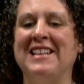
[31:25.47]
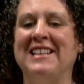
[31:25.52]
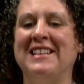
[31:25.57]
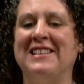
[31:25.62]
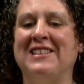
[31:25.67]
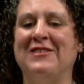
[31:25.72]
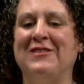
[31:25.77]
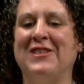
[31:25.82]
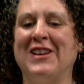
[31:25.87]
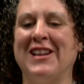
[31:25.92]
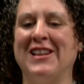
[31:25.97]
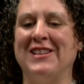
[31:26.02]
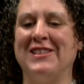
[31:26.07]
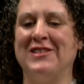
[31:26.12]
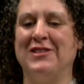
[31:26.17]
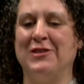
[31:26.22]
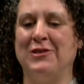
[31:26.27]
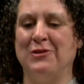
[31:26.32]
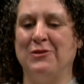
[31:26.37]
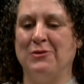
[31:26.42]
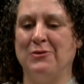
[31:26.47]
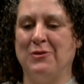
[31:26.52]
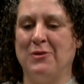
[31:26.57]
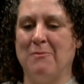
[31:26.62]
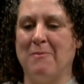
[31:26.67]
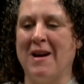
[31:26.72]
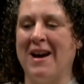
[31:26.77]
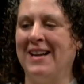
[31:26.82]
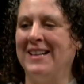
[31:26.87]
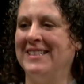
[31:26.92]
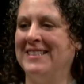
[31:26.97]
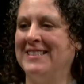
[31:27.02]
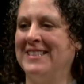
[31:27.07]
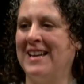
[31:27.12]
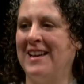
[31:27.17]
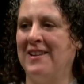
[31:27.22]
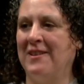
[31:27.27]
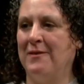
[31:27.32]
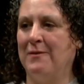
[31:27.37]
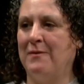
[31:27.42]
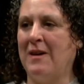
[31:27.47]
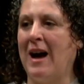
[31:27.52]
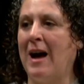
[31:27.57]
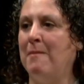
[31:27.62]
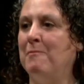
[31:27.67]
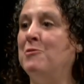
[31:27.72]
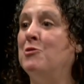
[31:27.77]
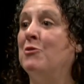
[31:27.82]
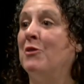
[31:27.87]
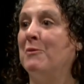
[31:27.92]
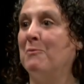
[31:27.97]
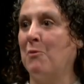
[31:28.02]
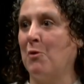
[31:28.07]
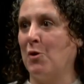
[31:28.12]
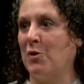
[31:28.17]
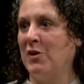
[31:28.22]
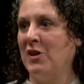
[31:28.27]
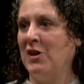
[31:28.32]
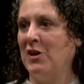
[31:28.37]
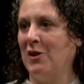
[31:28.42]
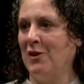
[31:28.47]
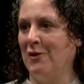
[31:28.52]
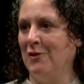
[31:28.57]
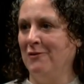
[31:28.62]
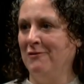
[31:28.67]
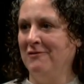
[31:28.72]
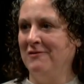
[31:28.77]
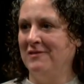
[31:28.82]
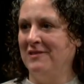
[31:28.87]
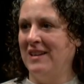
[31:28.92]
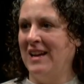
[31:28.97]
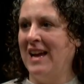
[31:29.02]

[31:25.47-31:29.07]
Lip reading: you get into the mindset of I'm doing more than you,